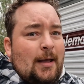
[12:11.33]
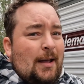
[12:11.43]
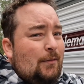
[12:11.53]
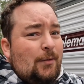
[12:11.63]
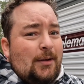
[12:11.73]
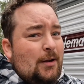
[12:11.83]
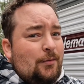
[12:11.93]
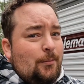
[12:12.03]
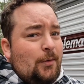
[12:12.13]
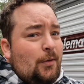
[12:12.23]
Haven't really
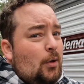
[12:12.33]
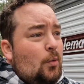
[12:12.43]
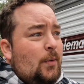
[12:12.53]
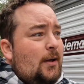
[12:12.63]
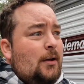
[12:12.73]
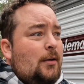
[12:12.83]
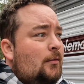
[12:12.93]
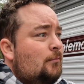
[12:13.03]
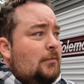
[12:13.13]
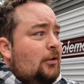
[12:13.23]
heard from her the whole week.
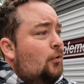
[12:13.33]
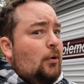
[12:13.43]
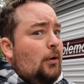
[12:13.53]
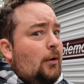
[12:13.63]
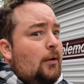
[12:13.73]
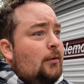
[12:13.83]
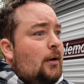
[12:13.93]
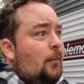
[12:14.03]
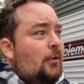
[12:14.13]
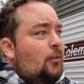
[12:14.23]
It's all good.
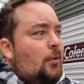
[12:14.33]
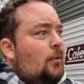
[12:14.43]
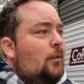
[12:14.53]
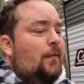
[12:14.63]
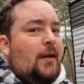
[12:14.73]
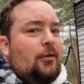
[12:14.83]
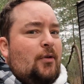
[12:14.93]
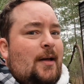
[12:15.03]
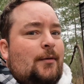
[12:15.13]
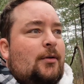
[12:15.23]
We're doing our own thing,
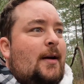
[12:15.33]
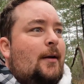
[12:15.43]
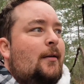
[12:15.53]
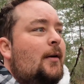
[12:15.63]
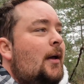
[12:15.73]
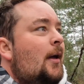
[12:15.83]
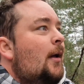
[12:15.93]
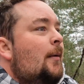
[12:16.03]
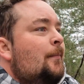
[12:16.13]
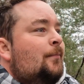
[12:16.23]
traveling around.
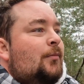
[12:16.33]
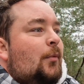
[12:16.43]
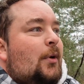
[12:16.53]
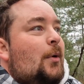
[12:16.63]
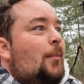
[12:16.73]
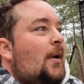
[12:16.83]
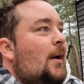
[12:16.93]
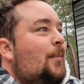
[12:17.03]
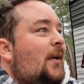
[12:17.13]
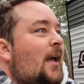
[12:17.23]
We go to pick
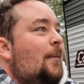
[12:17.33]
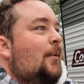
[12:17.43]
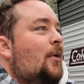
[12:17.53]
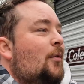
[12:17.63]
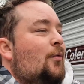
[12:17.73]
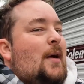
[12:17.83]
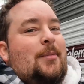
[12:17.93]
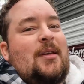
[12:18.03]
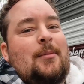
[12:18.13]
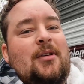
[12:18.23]
up the camper. Oh
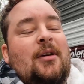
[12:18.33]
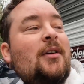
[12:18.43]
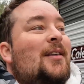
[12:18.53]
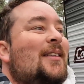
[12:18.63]
crap, Sam's here.